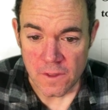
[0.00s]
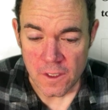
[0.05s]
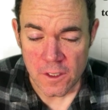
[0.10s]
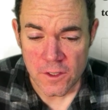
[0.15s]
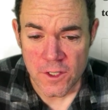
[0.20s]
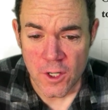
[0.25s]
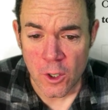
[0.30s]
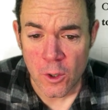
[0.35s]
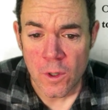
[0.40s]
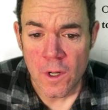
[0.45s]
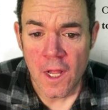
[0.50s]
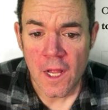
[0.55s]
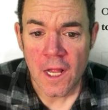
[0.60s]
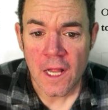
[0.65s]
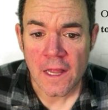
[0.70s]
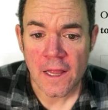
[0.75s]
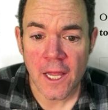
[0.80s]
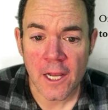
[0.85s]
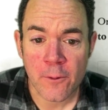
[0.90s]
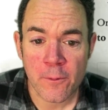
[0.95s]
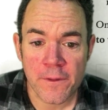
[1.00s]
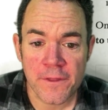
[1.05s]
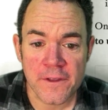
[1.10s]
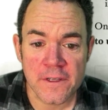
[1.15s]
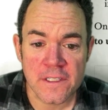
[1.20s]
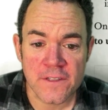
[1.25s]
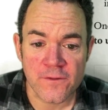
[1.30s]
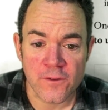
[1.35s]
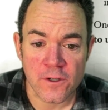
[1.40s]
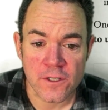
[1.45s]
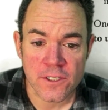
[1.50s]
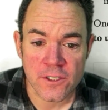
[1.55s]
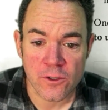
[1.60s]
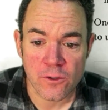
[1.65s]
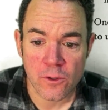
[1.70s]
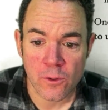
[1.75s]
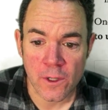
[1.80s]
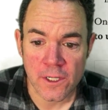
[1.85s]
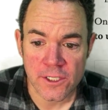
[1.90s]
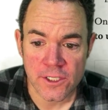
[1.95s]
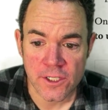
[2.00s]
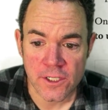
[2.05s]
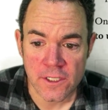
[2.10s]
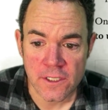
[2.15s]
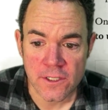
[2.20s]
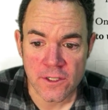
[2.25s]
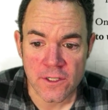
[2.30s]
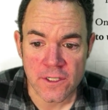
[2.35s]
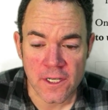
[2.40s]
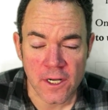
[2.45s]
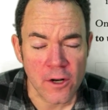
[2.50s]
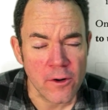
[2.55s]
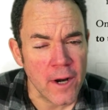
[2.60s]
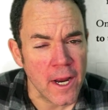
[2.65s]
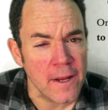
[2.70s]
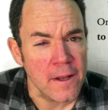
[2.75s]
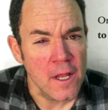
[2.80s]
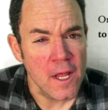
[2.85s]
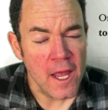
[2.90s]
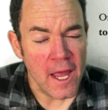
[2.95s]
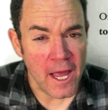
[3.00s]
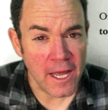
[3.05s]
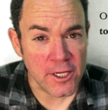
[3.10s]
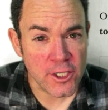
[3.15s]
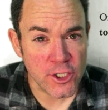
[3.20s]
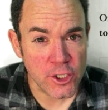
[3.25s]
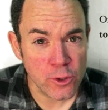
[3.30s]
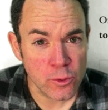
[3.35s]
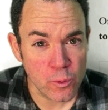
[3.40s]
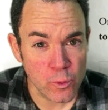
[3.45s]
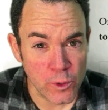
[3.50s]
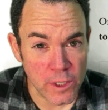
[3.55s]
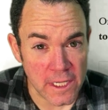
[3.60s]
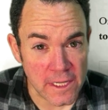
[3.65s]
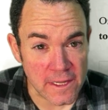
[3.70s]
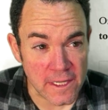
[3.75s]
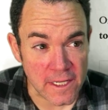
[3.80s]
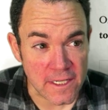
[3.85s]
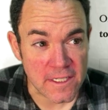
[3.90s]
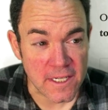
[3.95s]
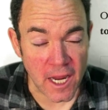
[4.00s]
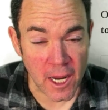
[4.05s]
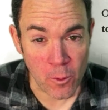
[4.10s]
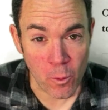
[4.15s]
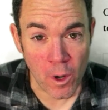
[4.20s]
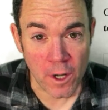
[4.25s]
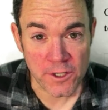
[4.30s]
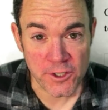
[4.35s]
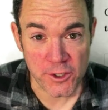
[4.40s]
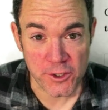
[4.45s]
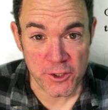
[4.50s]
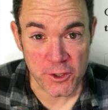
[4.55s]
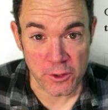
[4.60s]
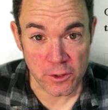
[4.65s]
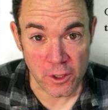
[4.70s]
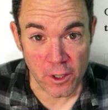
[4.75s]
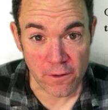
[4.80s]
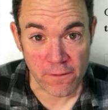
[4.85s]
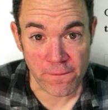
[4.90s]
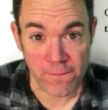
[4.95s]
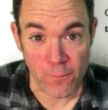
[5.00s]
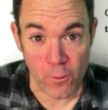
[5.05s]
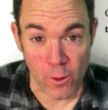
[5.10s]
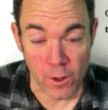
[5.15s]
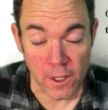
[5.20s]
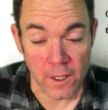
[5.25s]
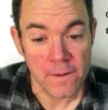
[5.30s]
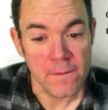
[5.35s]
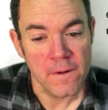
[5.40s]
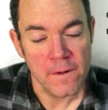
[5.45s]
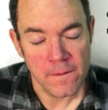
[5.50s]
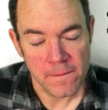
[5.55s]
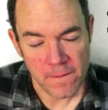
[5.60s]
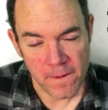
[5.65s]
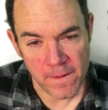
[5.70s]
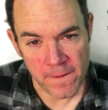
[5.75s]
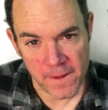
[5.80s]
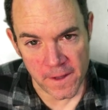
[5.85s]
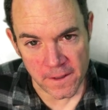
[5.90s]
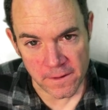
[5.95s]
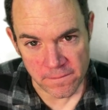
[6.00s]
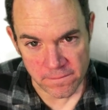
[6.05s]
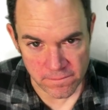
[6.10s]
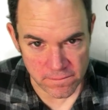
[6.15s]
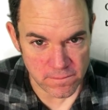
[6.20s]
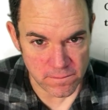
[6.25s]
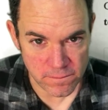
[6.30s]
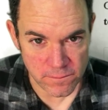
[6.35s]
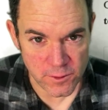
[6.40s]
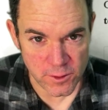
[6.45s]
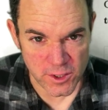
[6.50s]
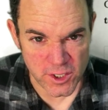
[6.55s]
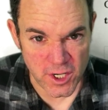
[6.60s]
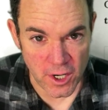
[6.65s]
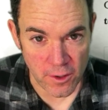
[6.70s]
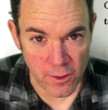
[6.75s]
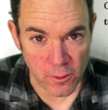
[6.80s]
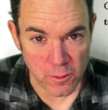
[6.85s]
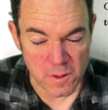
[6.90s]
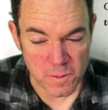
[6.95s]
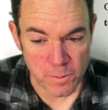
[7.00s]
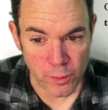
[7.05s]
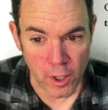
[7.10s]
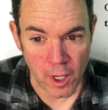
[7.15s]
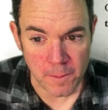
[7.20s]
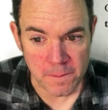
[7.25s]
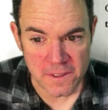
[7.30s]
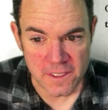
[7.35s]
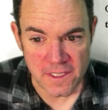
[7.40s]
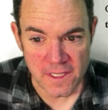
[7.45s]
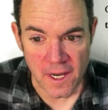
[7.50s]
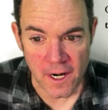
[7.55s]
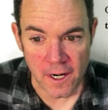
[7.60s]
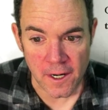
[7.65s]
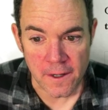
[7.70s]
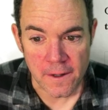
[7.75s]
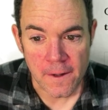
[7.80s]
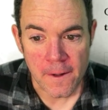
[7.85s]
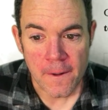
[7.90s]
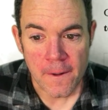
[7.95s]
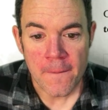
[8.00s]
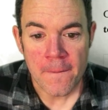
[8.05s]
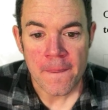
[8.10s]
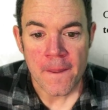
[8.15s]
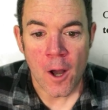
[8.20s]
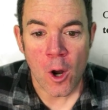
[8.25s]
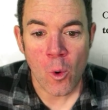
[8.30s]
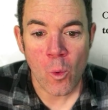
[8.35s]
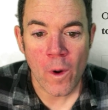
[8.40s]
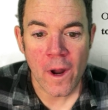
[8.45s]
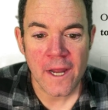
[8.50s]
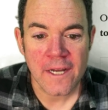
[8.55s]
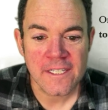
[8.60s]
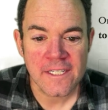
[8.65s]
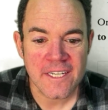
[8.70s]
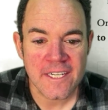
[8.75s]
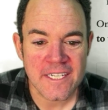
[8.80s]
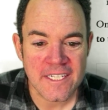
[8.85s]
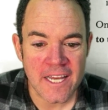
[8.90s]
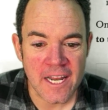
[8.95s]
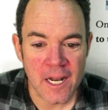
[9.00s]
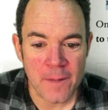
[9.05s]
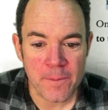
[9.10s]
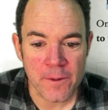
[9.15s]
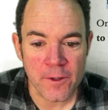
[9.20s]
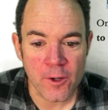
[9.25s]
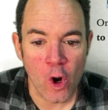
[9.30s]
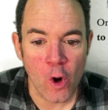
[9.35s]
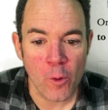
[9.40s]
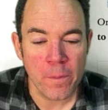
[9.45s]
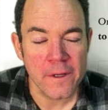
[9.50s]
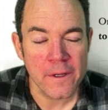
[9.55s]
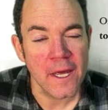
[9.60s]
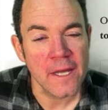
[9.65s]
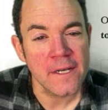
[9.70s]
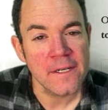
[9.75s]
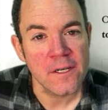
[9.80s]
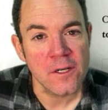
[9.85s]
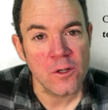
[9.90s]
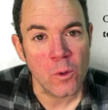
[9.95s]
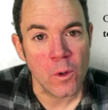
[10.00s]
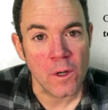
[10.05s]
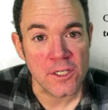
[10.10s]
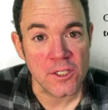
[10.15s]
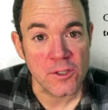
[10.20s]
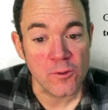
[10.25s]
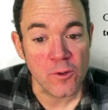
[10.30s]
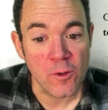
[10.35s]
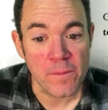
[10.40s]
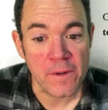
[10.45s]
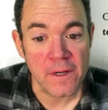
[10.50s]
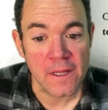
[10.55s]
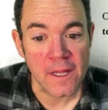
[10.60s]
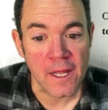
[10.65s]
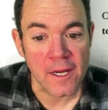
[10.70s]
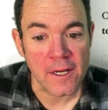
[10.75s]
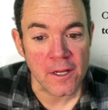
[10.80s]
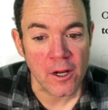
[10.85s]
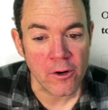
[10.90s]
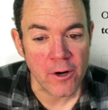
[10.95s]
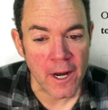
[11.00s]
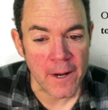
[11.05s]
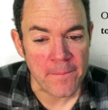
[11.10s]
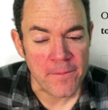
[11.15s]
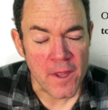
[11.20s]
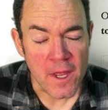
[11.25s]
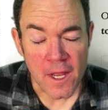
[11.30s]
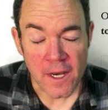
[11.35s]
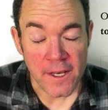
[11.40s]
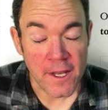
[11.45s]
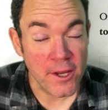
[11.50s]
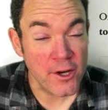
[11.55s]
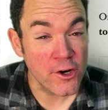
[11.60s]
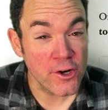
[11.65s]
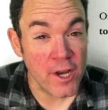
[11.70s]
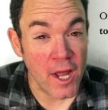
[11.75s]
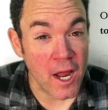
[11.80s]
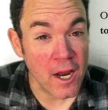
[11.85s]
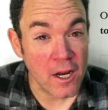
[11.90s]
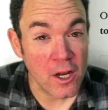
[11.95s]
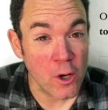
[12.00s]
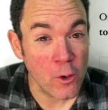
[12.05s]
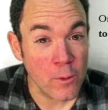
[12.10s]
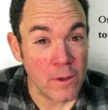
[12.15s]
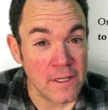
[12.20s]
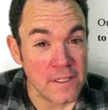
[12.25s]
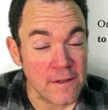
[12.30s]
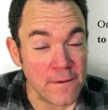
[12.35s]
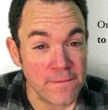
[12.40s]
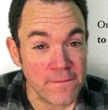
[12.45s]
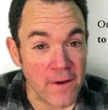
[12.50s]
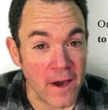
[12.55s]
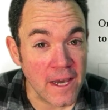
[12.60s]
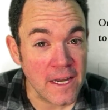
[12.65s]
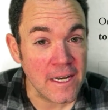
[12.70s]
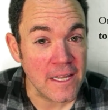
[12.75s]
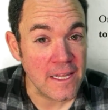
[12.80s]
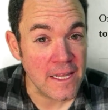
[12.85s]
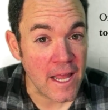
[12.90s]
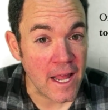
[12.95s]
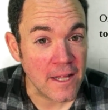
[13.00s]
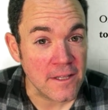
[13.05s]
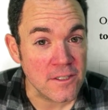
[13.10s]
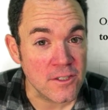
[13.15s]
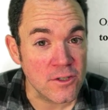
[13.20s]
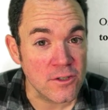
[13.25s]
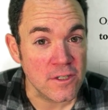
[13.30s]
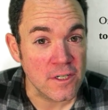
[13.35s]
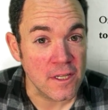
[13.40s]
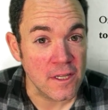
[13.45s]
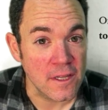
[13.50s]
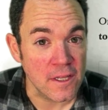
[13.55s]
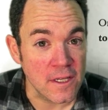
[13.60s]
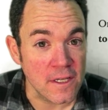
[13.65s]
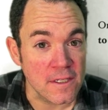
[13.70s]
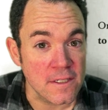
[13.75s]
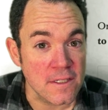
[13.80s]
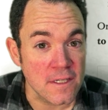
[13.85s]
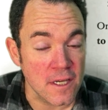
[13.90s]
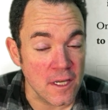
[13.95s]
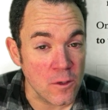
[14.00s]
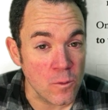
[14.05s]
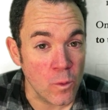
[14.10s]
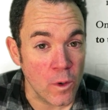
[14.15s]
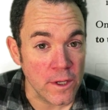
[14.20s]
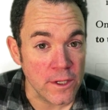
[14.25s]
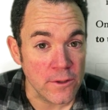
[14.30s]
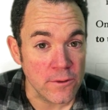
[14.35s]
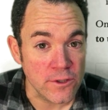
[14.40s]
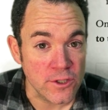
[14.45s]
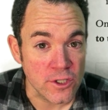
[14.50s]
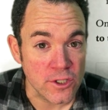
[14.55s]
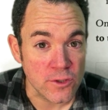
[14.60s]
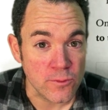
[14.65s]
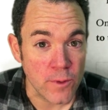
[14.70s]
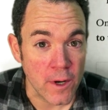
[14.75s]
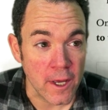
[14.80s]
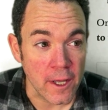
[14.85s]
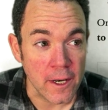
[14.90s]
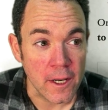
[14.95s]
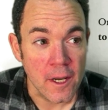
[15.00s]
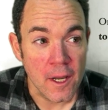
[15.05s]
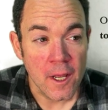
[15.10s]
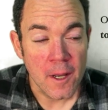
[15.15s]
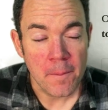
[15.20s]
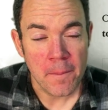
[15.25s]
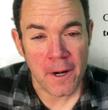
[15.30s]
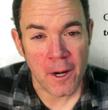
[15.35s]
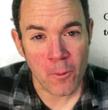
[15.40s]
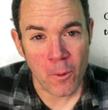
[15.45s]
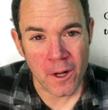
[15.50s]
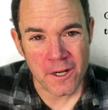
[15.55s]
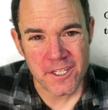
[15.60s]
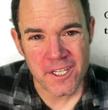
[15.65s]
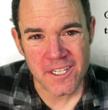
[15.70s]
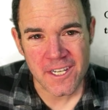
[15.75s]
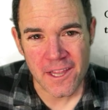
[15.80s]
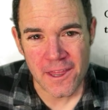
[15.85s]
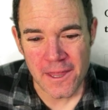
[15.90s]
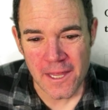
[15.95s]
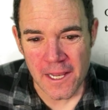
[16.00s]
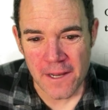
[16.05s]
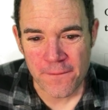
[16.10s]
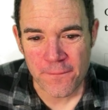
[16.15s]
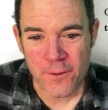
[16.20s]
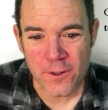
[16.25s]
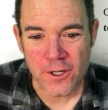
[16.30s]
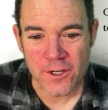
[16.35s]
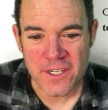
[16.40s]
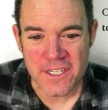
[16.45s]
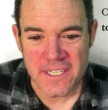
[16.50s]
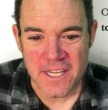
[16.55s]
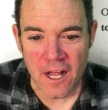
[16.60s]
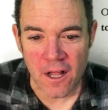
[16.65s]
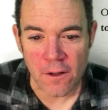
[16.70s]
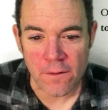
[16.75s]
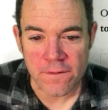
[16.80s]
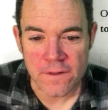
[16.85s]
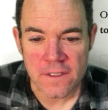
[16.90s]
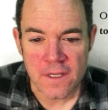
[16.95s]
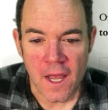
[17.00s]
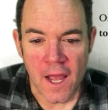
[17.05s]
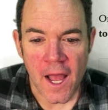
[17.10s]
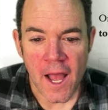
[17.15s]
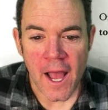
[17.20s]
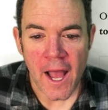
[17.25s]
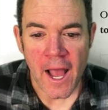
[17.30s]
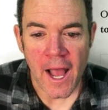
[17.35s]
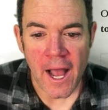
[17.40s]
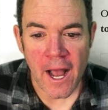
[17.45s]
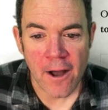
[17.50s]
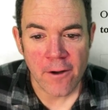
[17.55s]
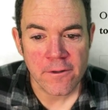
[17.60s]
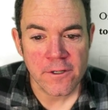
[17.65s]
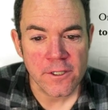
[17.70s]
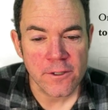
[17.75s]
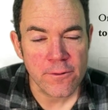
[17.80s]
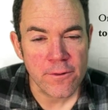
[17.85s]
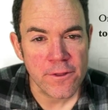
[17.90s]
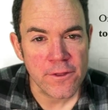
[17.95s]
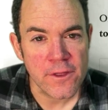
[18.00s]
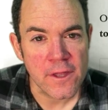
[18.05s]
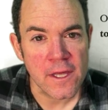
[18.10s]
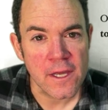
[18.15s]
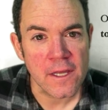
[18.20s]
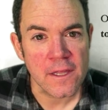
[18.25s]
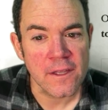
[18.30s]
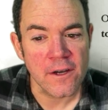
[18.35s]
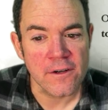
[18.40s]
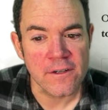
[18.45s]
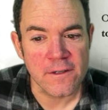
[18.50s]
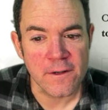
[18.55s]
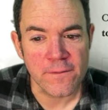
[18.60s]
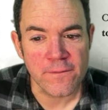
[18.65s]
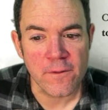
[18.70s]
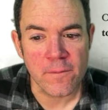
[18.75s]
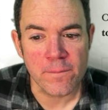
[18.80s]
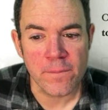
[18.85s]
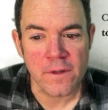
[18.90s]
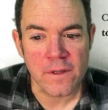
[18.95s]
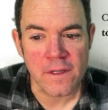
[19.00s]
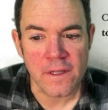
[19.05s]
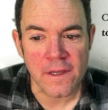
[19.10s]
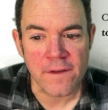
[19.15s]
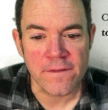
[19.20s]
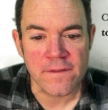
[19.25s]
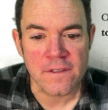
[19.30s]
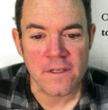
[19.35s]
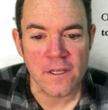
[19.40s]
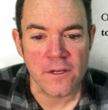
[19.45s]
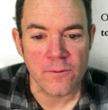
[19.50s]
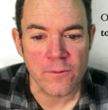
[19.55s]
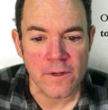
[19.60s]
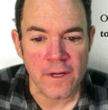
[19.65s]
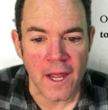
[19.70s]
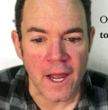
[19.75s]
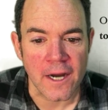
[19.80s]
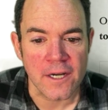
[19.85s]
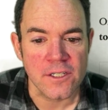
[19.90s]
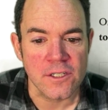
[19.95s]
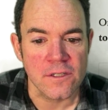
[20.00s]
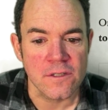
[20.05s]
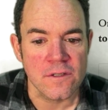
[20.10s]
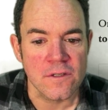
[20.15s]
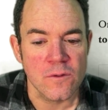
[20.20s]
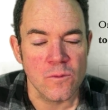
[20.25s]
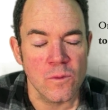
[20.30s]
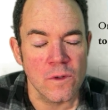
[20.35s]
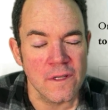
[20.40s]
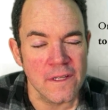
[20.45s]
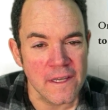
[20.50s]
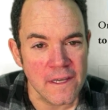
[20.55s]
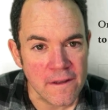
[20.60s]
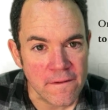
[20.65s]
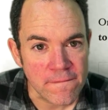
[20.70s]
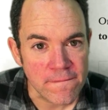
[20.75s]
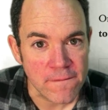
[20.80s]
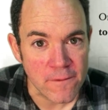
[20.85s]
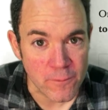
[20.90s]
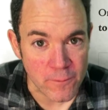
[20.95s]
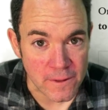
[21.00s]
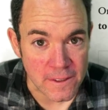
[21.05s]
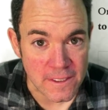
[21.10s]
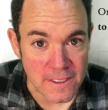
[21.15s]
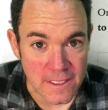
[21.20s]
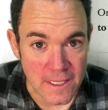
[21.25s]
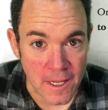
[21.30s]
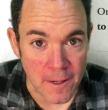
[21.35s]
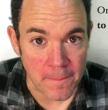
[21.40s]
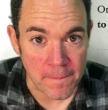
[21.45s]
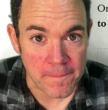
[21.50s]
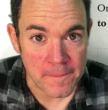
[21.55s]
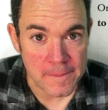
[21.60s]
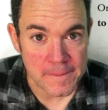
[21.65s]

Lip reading: So, like with these first two questions, you said, all right, as you read this, I want you to look for, and then you share those prompts there. A way to set up an open-ended question would be like, all right, now you're not going to find the answer to this in what you just read, but I want you to think for yourselves, how do you think their different beliefs and reactions will influence them?